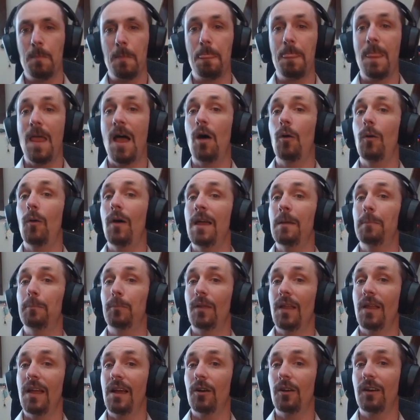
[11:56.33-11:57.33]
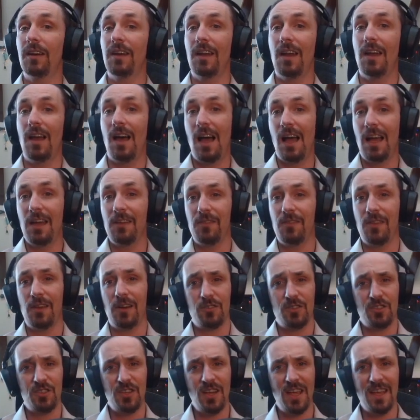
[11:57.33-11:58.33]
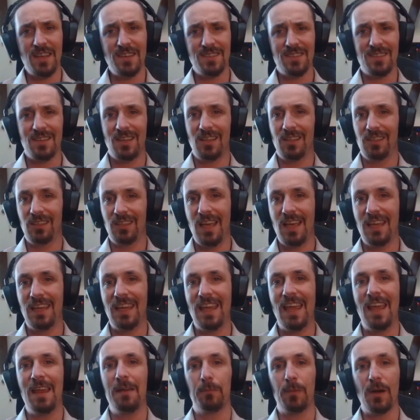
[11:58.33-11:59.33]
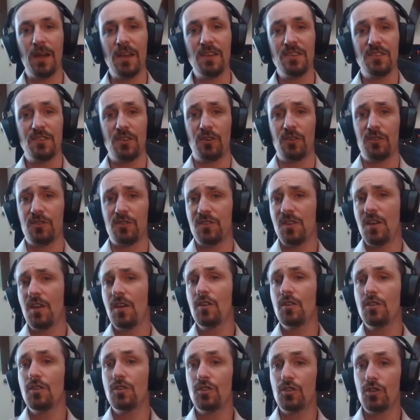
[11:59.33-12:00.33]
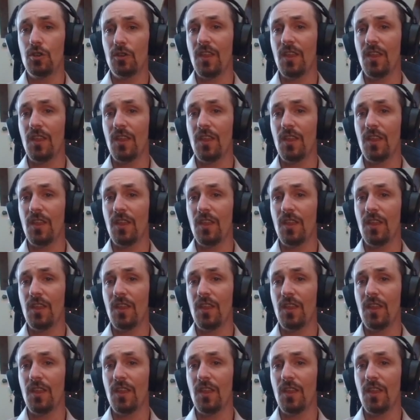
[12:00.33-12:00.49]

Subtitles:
Now a player can hide their chest, leg, and bracers should